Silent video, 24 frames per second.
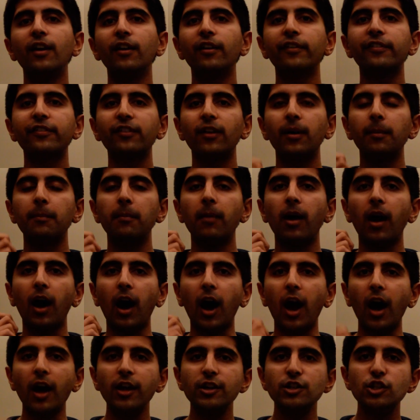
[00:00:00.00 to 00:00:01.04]
from
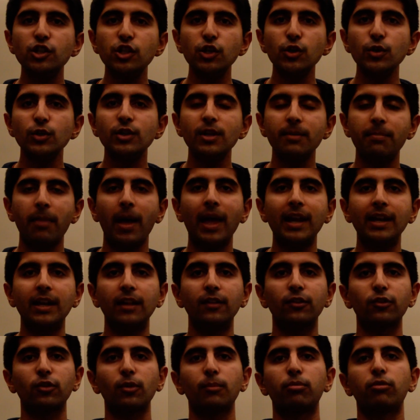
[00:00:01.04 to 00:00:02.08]
undue
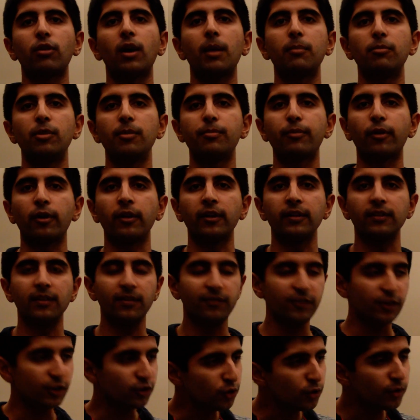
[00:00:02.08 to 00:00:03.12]
dependence on primary products.
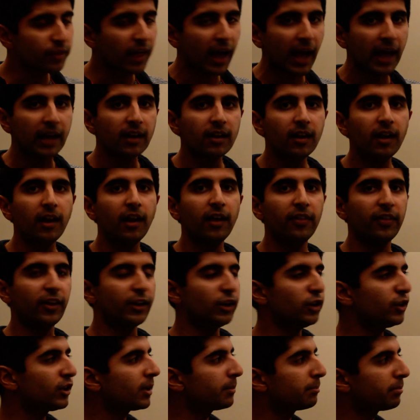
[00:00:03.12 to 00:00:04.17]
If you do that, then
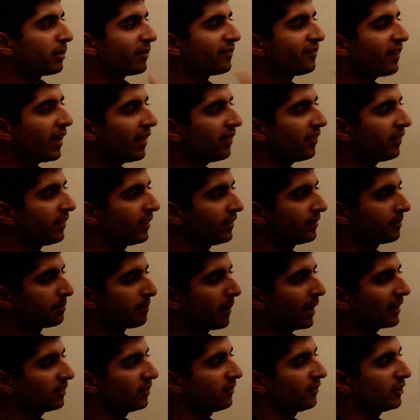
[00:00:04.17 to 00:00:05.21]
you can prevent this
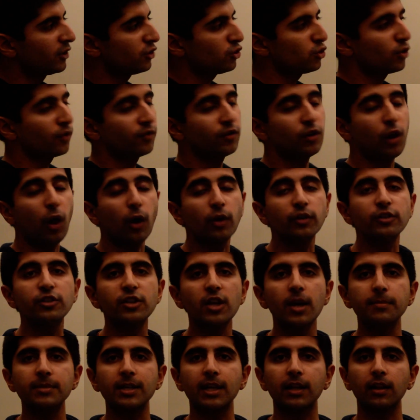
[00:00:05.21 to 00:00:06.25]
massive issue of
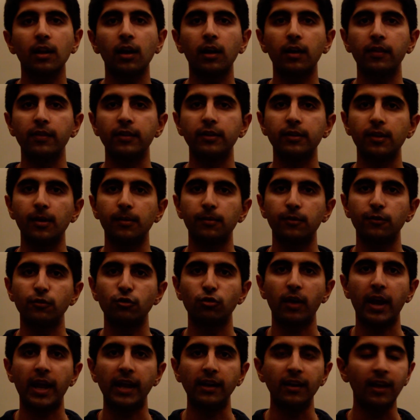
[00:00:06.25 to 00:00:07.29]
long-term decline in the terms of
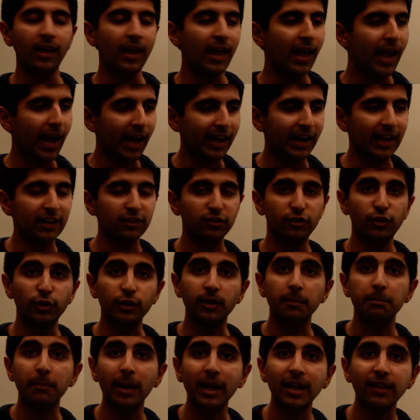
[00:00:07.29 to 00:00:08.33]
trade. And actually you
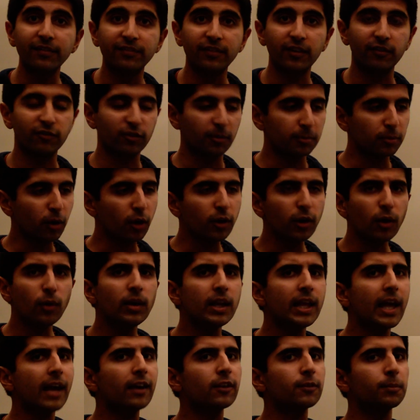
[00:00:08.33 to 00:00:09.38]
can benefit from not
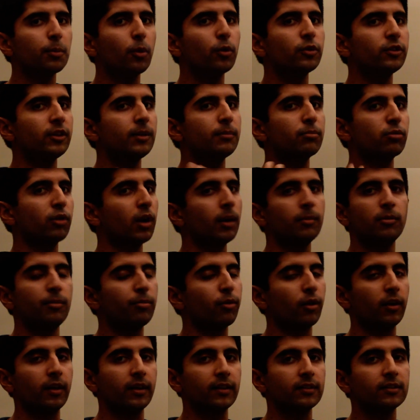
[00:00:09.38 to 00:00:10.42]
only exporting primary
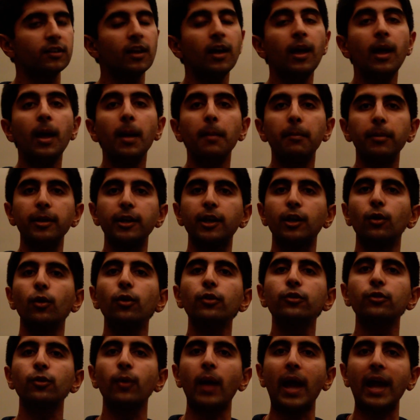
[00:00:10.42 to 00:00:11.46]
products, but you can
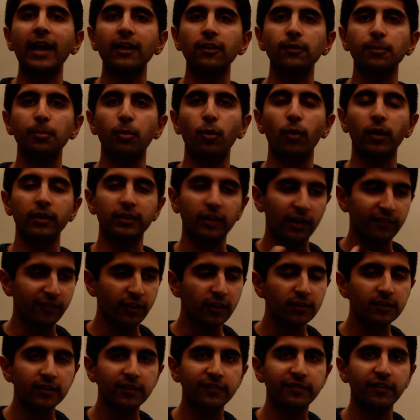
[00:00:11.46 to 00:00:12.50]
also export and
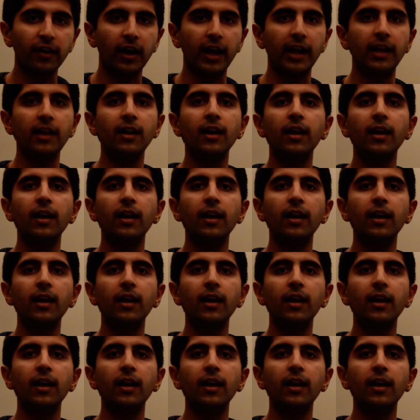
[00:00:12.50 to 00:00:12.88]
diversify,